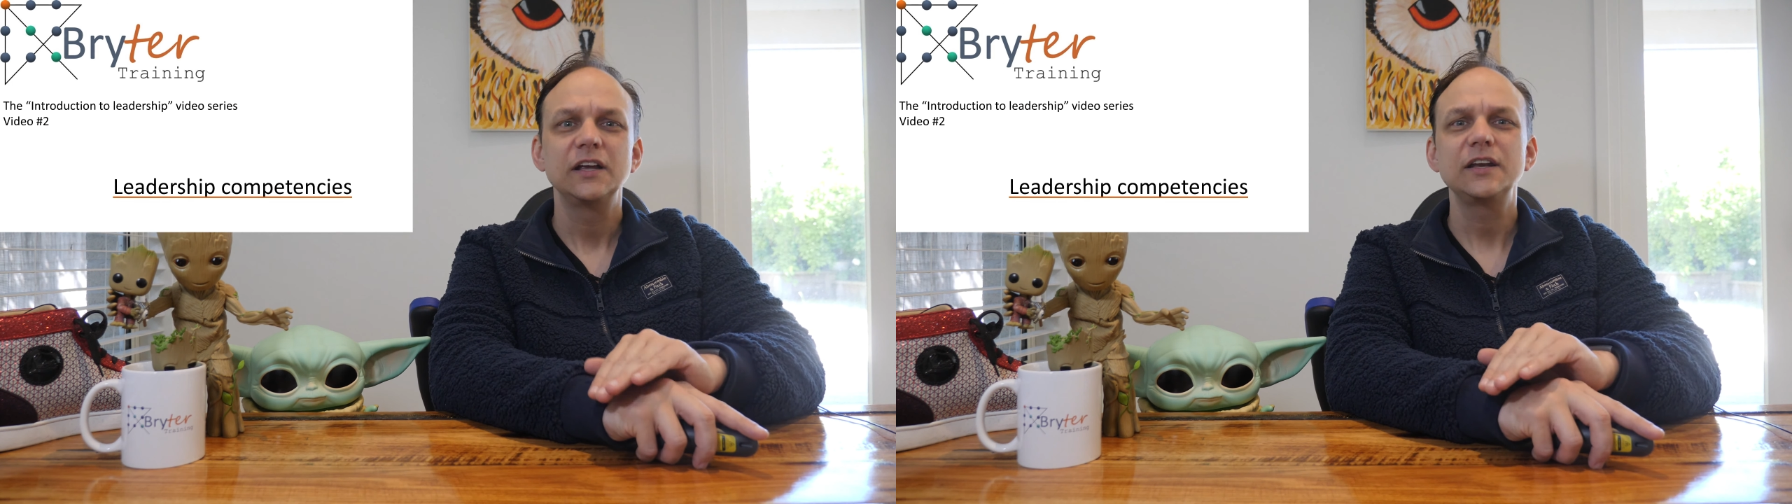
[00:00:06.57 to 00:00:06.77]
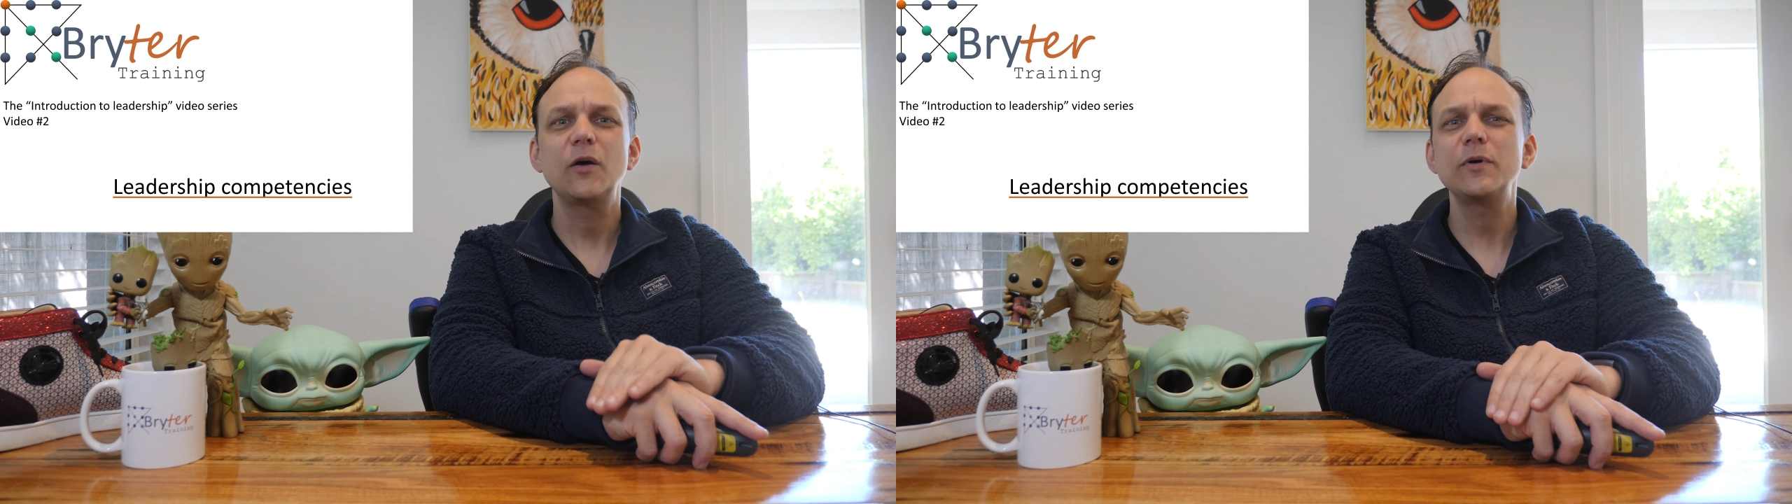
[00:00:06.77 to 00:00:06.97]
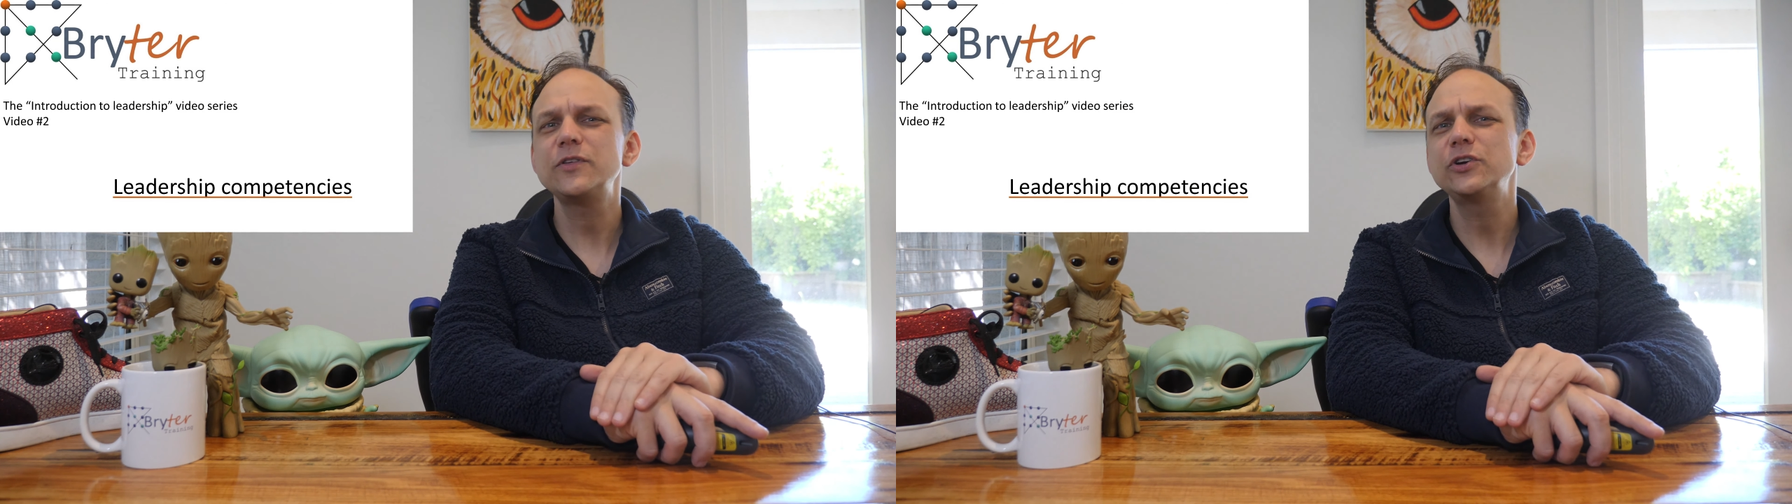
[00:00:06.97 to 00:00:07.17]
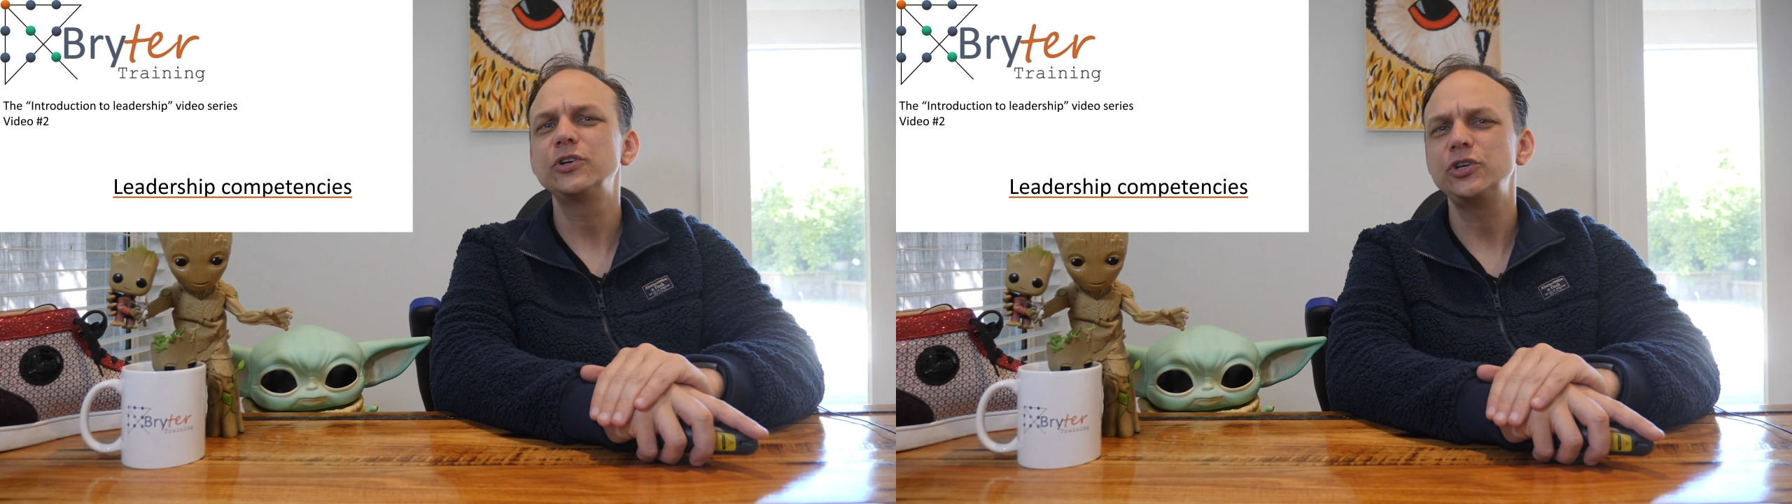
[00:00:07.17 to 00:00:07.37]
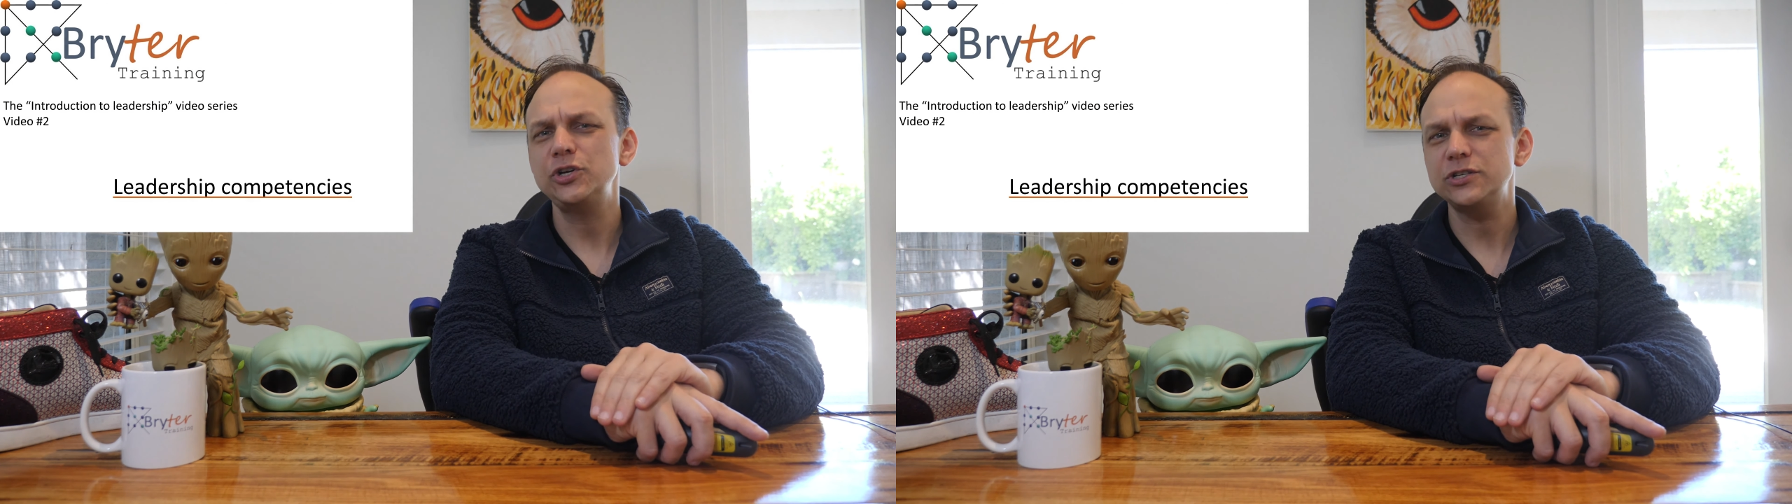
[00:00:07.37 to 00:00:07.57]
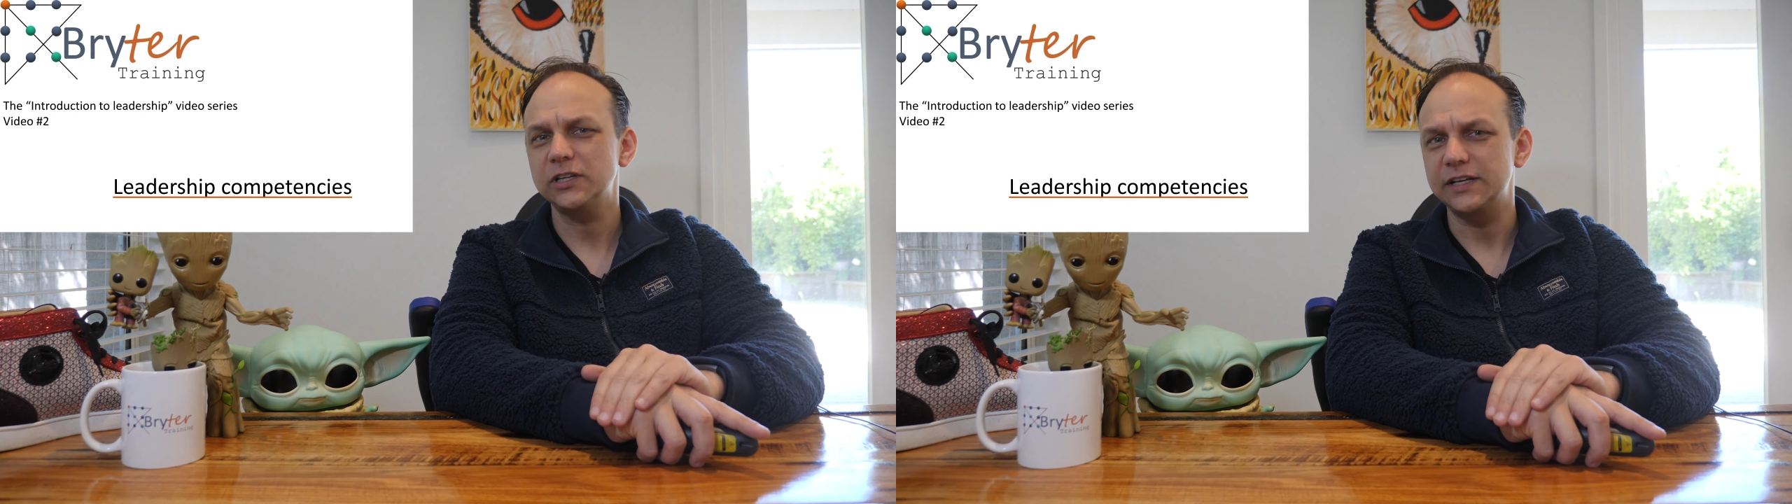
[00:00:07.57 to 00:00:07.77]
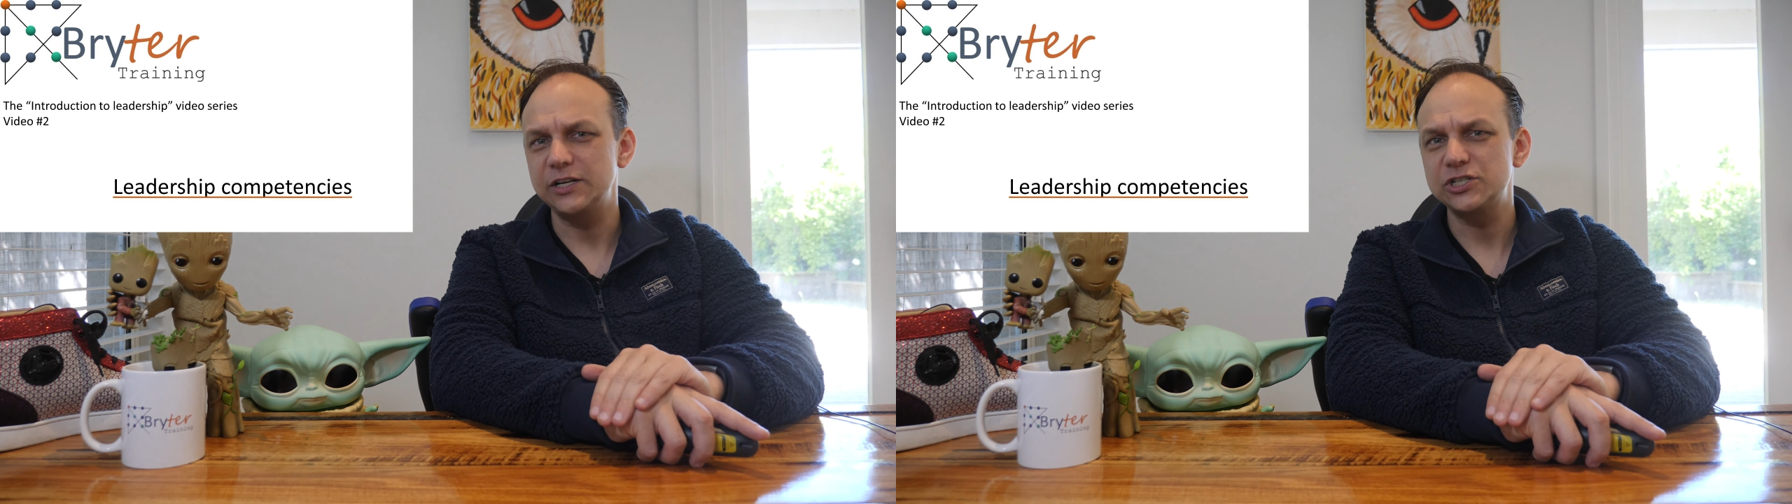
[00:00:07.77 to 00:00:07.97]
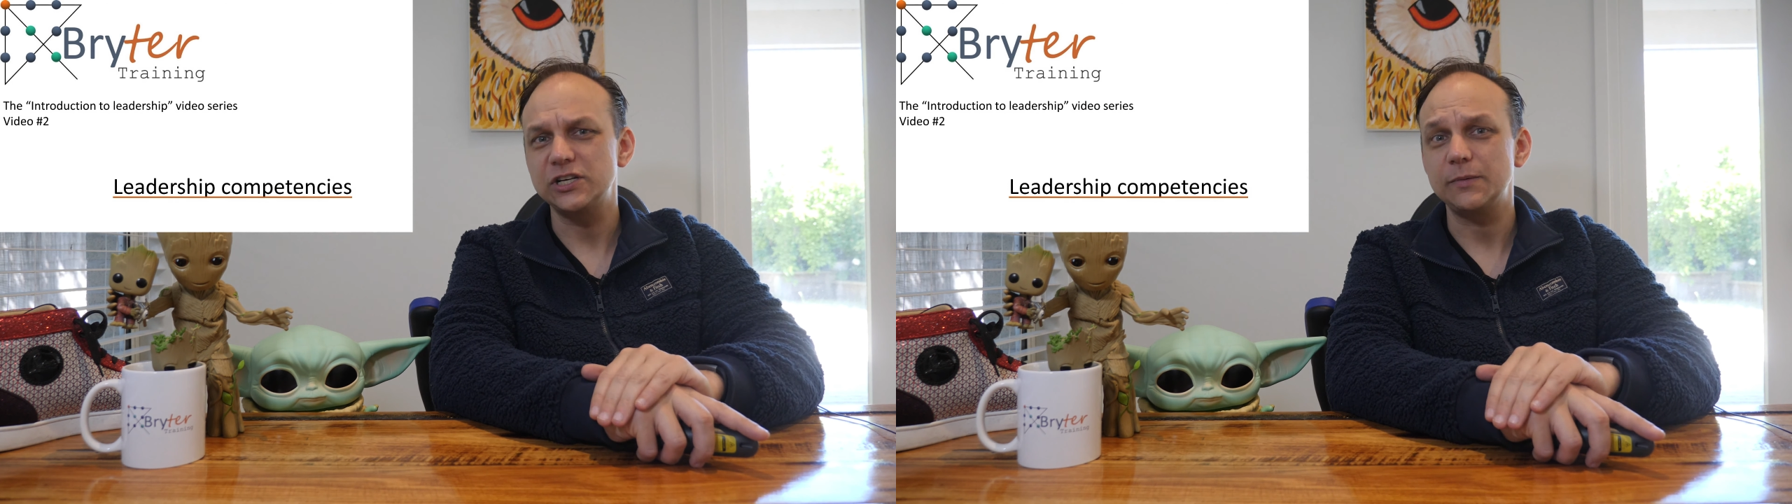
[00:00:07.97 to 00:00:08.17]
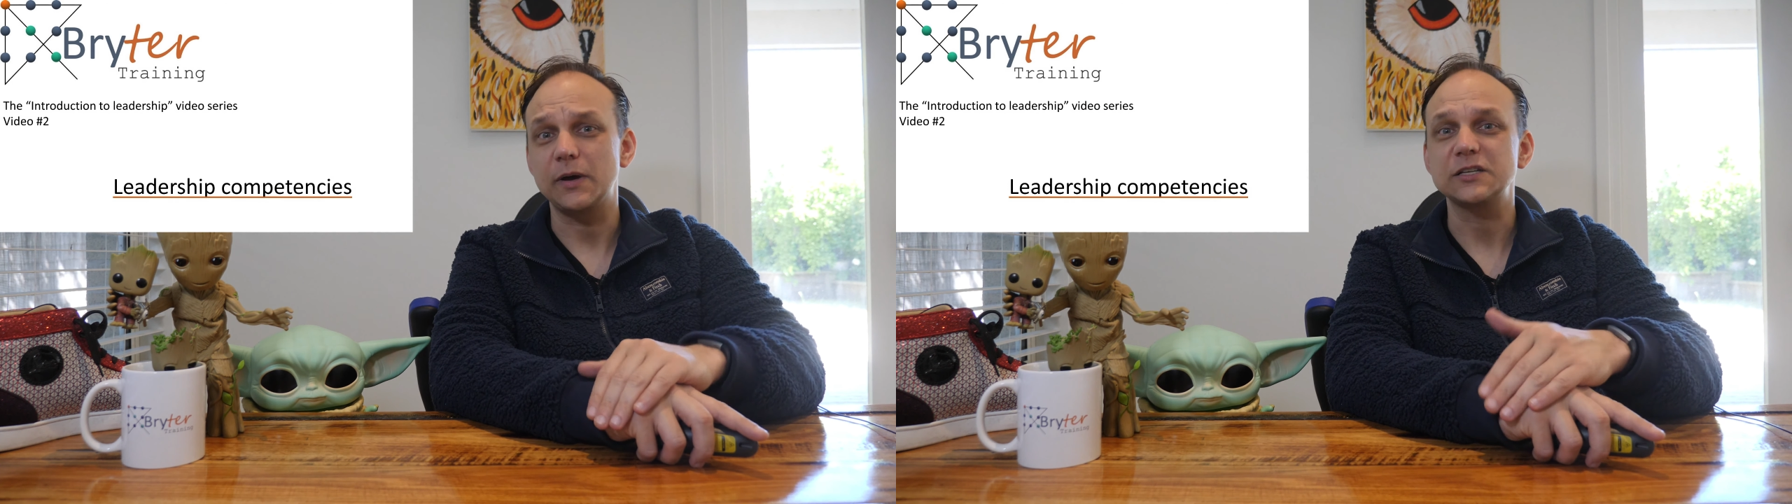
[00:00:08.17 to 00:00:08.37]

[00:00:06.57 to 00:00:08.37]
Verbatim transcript: Now, whether you're new to leadership,